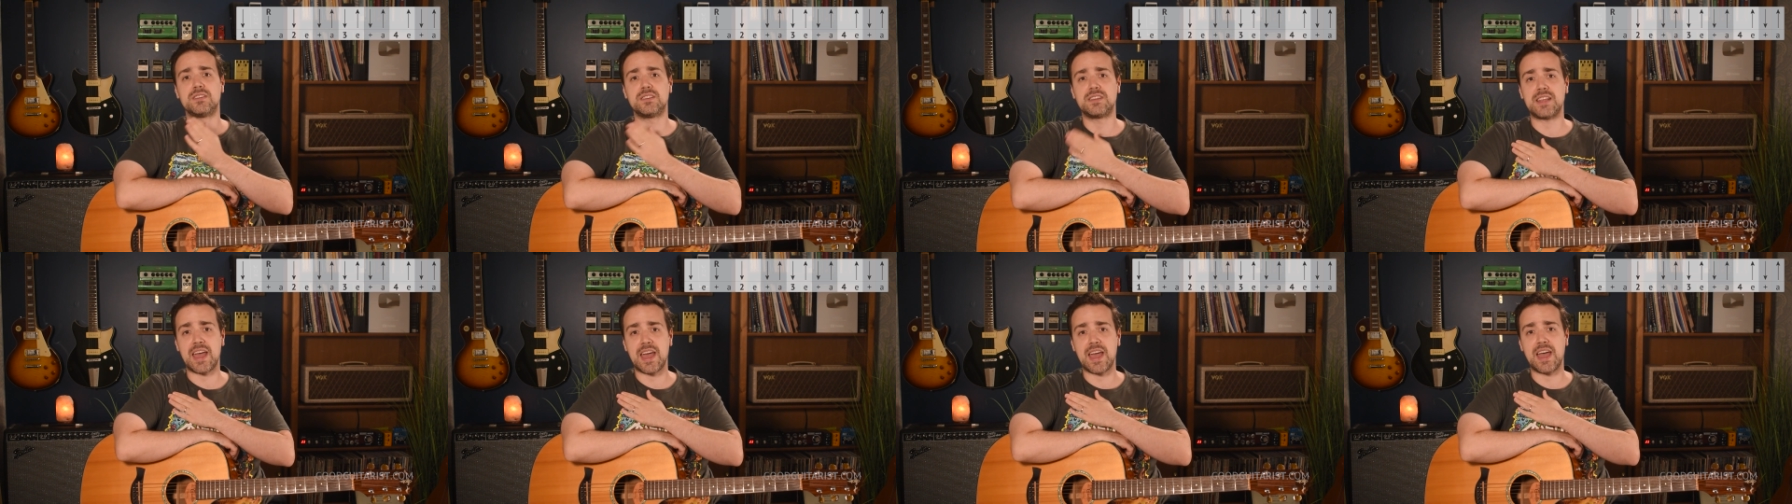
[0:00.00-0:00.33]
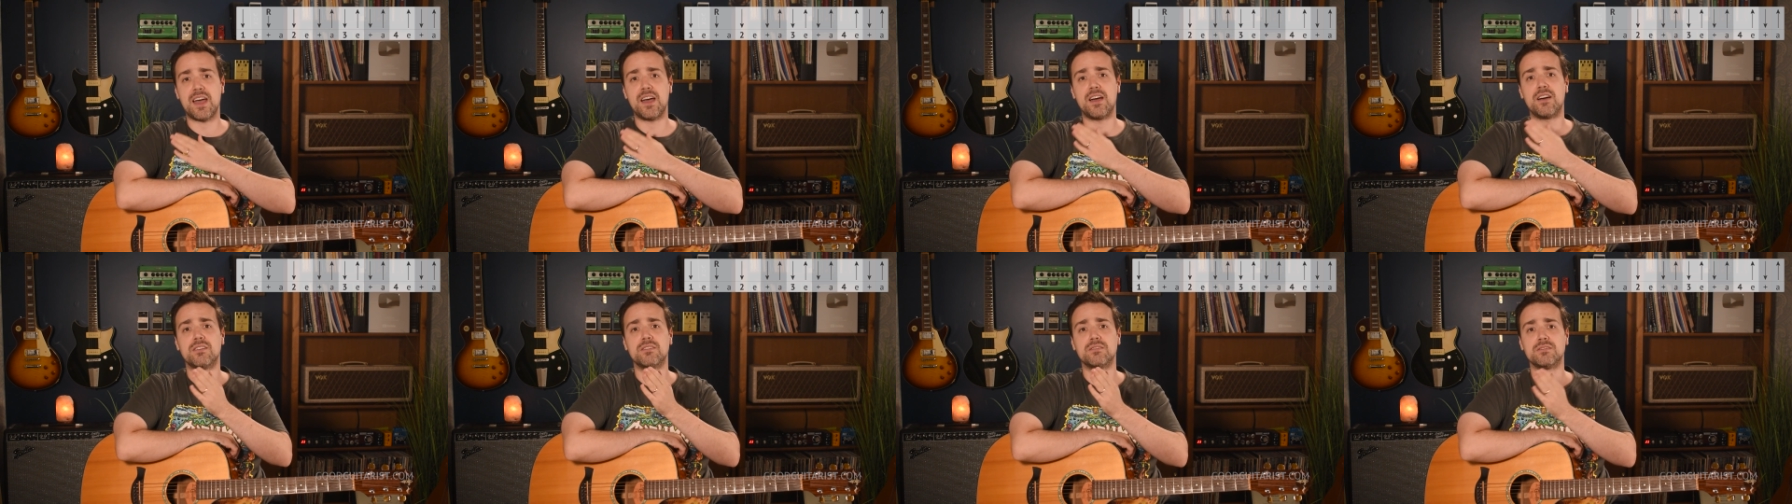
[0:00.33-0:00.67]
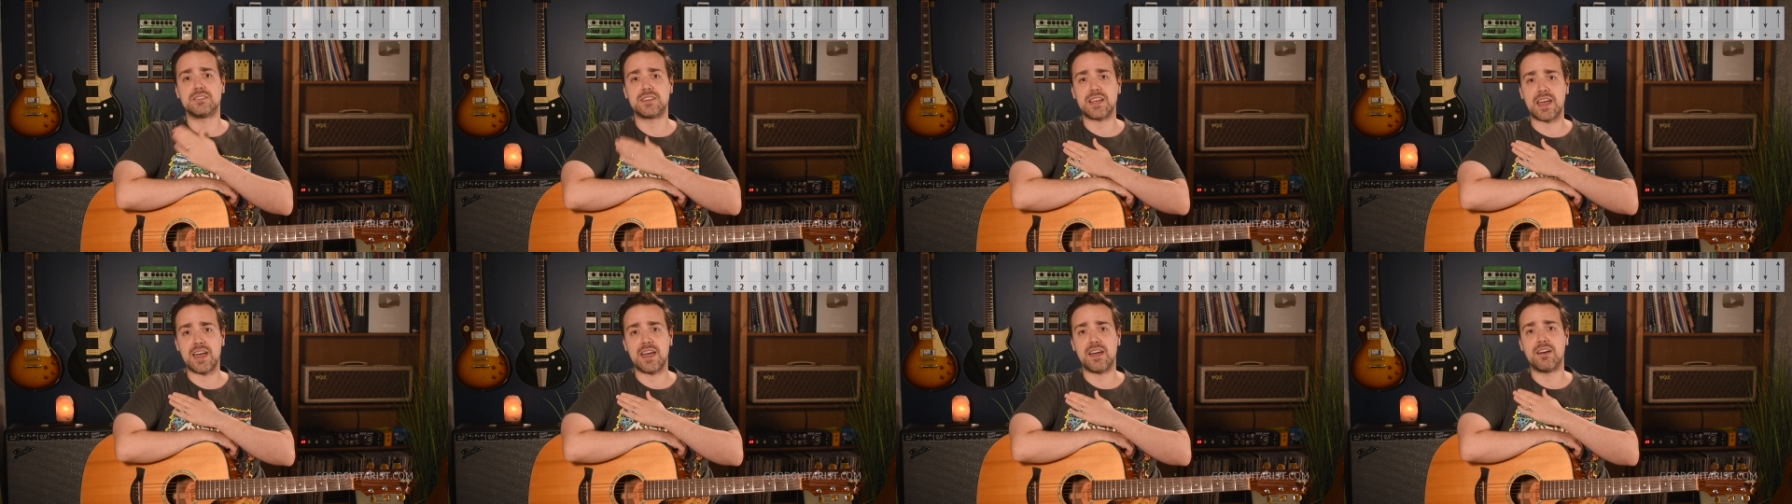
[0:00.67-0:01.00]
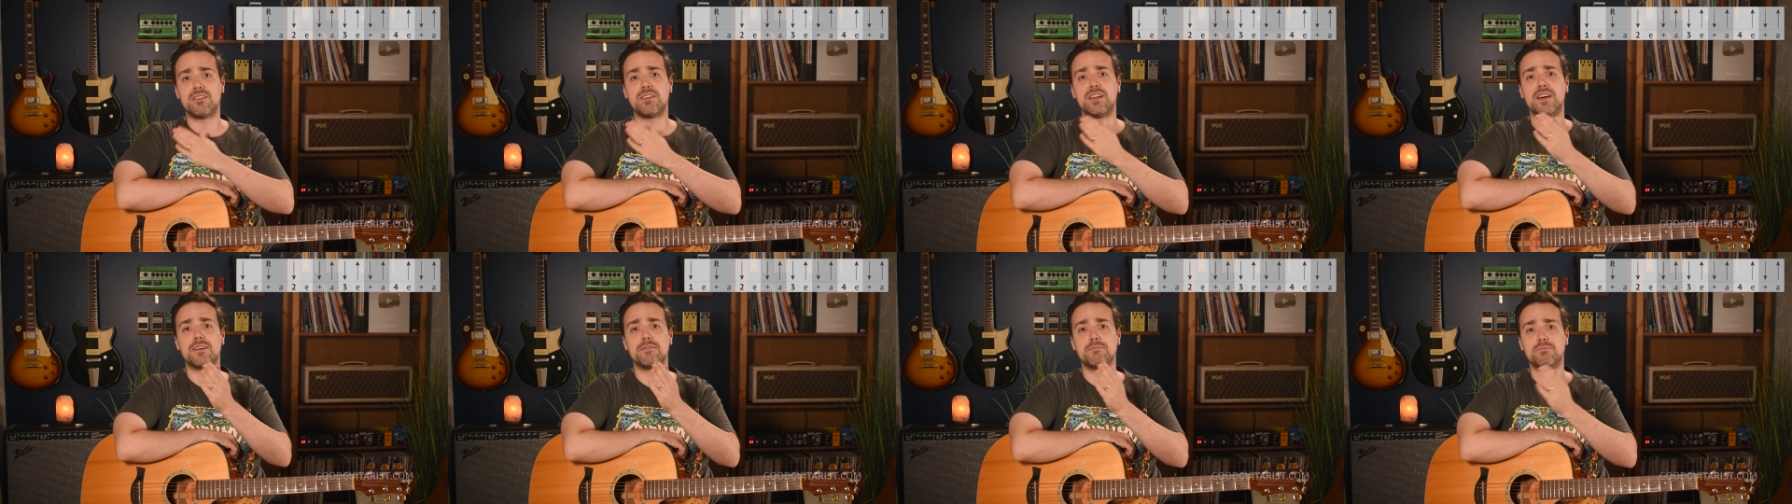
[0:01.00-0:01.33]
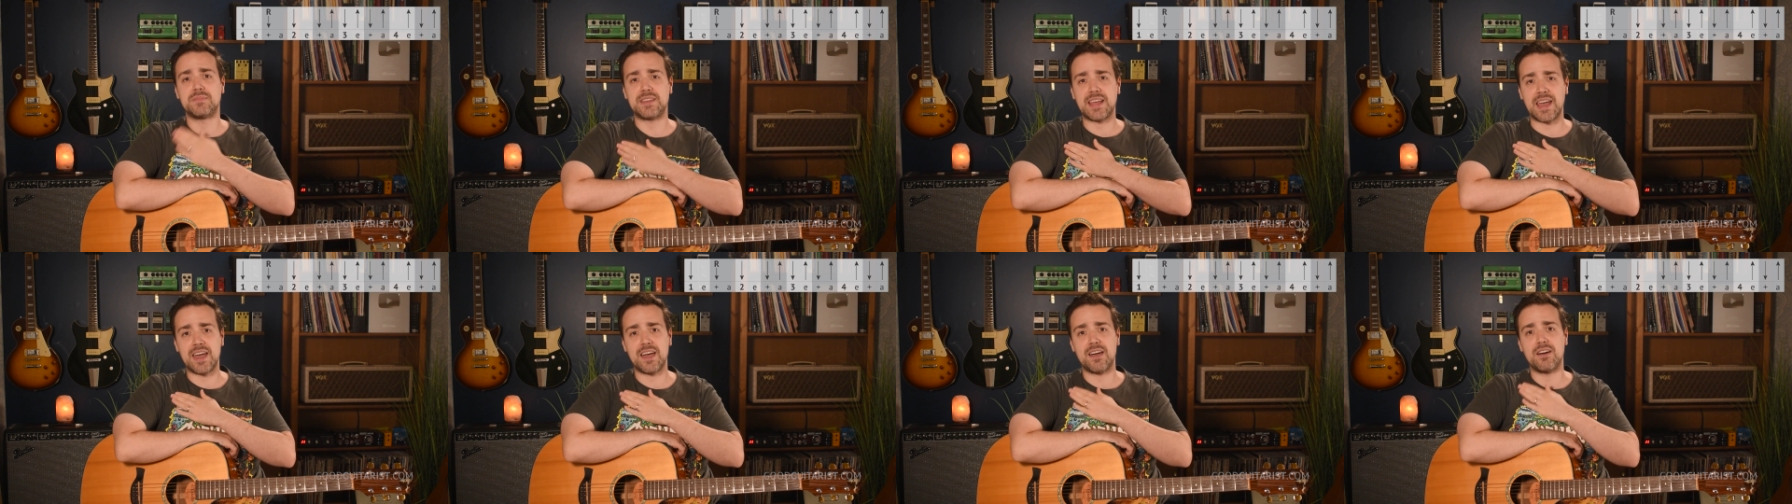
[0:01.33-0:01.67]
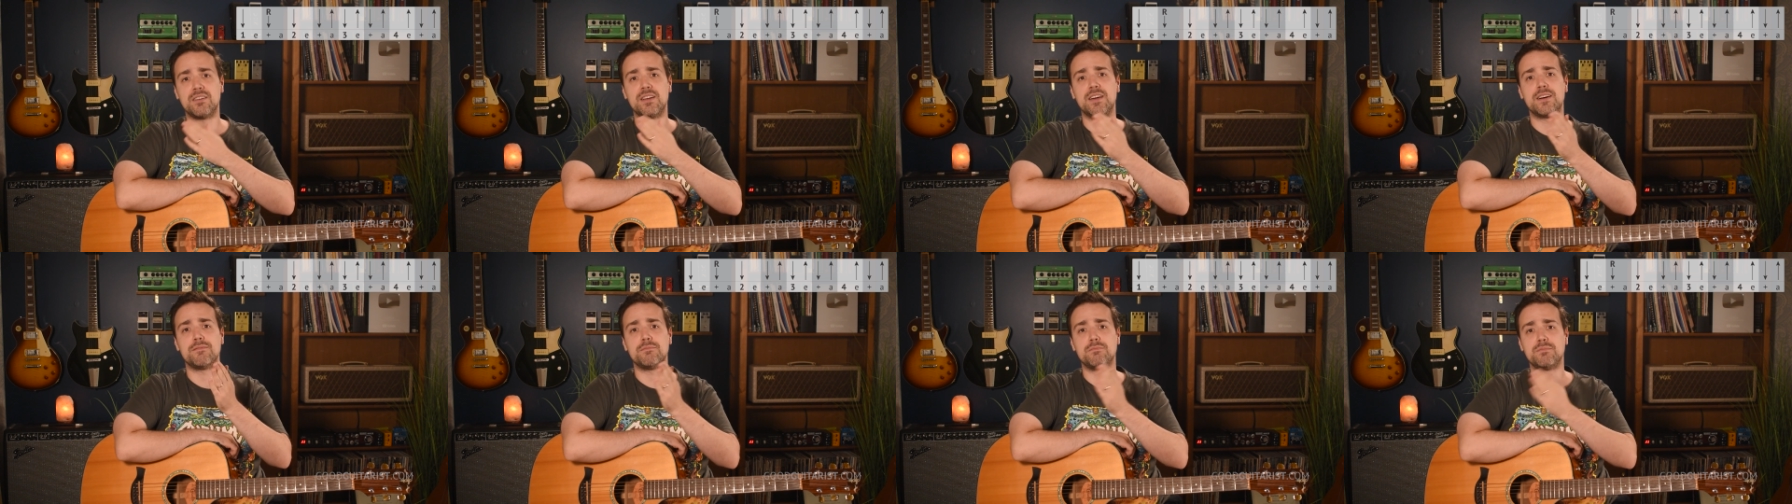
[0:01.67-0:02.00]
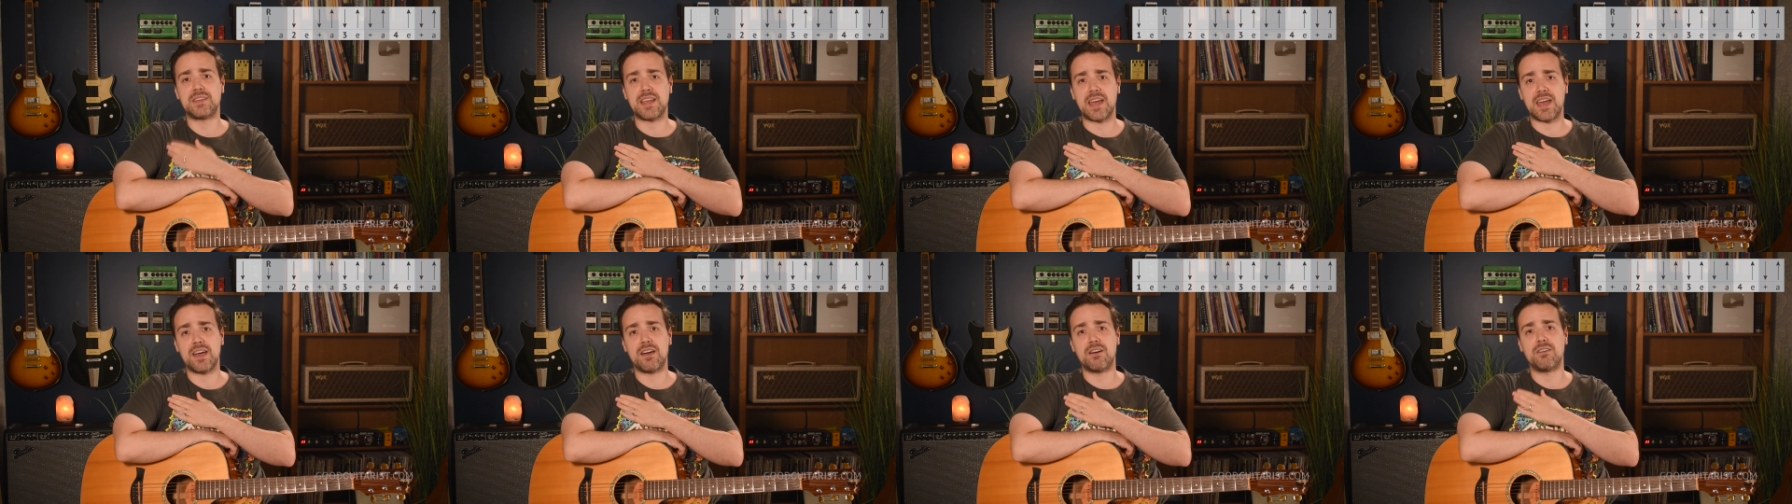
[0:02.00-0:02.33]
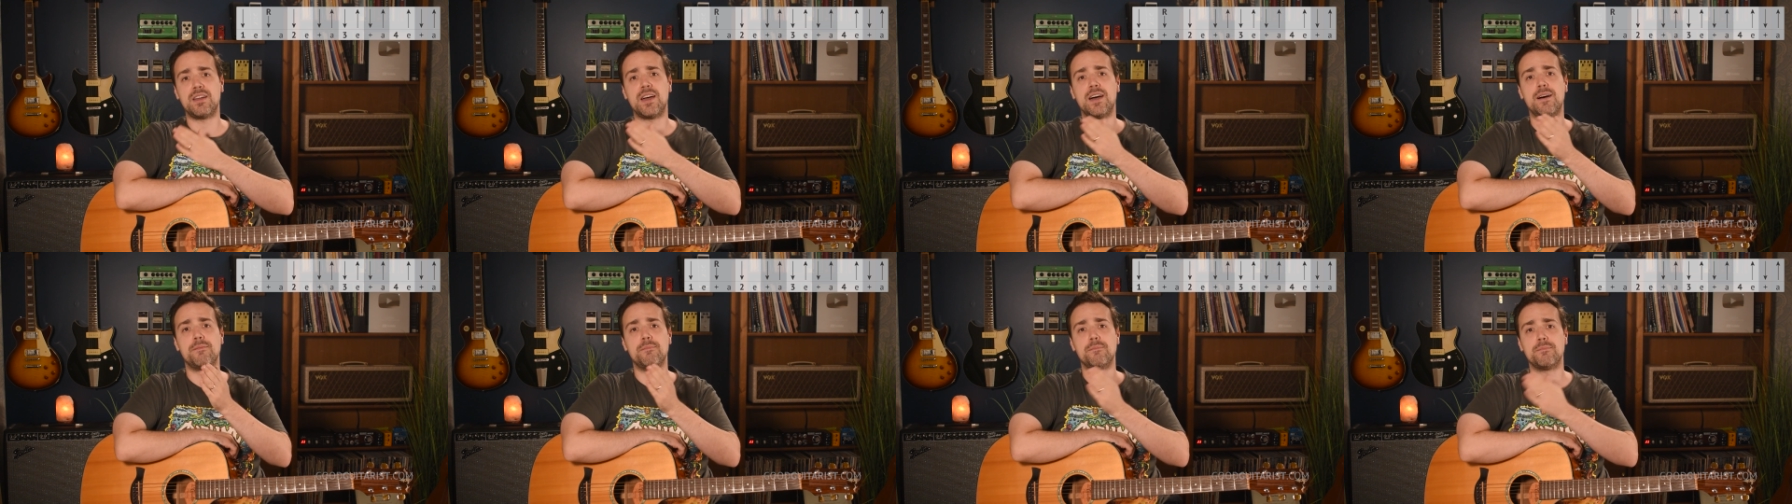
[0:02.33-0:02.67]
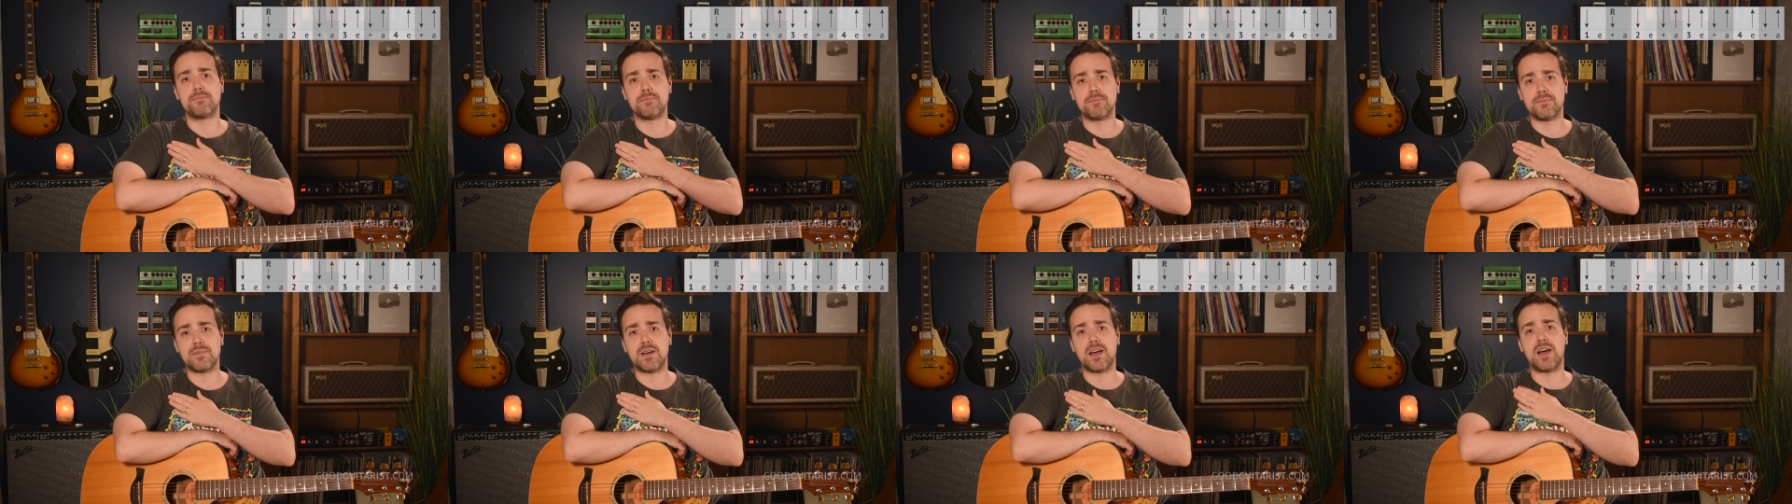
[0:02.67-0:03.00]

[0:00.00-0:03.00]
down, down, up, down, up, down, up,